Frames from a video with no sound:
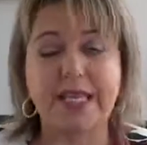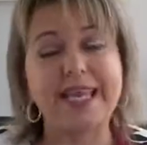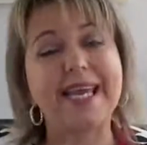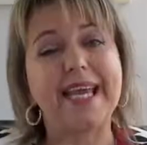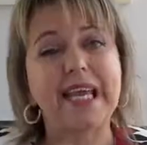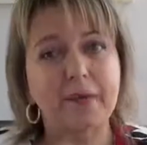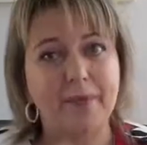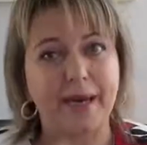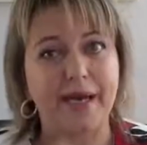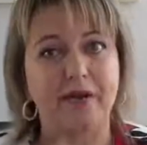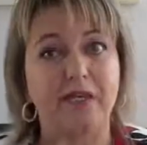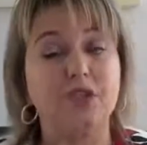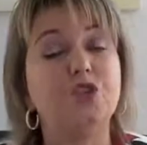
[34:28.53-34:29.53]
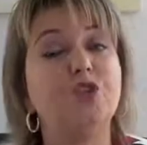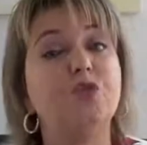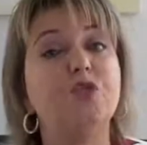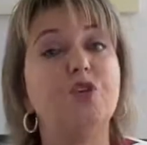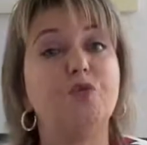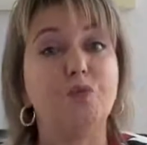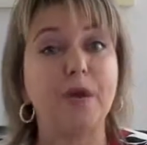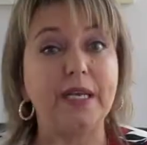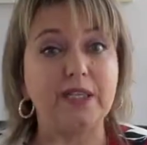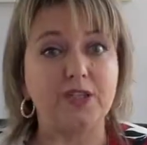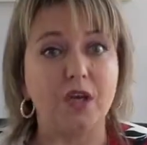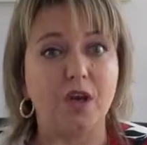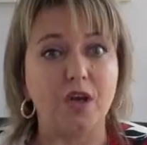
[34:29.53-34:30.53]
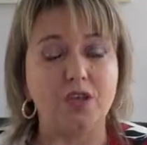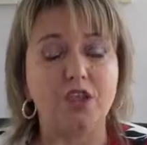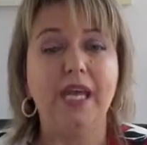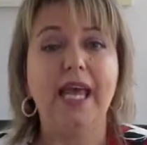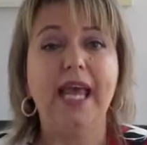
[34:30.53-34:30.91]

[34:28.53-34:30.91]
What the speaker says: Think about it. Do your research.